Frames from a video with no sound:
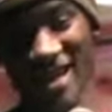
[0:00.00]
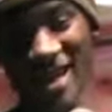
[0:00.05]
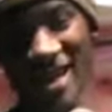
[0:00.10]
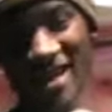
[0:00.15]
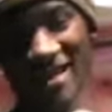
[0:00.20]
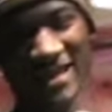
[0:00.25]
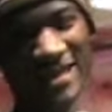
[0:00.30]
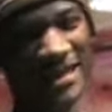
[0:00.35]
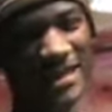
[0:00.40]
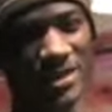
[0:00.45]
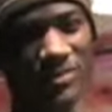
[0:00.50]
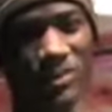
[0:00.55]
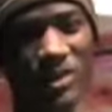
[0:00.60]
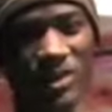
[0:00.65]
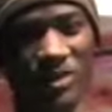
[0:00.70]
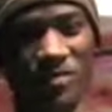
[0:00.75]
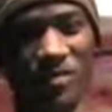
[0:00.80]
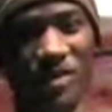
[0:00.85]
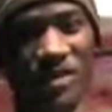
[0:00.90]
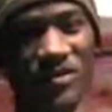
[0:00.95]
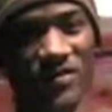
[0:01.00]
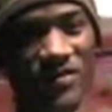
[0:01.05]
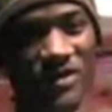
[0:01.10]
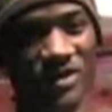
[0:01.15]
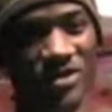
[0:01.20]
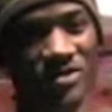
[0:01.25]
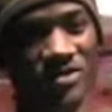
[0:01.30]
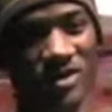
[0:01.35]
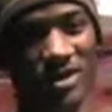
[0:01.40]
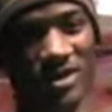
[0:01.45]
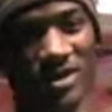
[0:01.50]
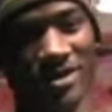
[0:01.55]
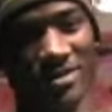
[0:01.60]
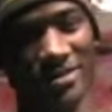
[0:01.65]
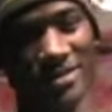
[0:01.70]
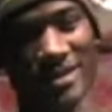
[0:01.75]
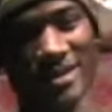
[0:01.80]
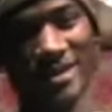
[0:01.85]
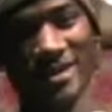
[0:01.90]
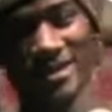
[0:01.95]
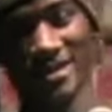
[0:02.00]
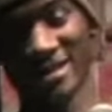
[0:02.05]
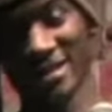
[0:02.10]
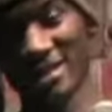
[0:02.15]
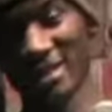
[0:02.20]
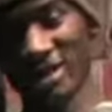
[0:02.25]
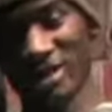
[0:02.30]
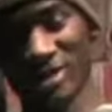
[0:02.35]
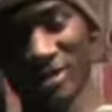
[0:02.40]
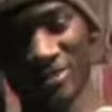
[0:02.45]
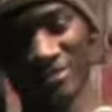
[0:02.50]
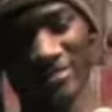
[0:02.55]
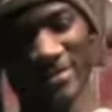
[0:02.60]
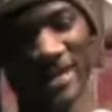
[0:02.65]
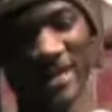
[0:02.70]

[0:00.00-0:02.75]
And then she went on birth control. So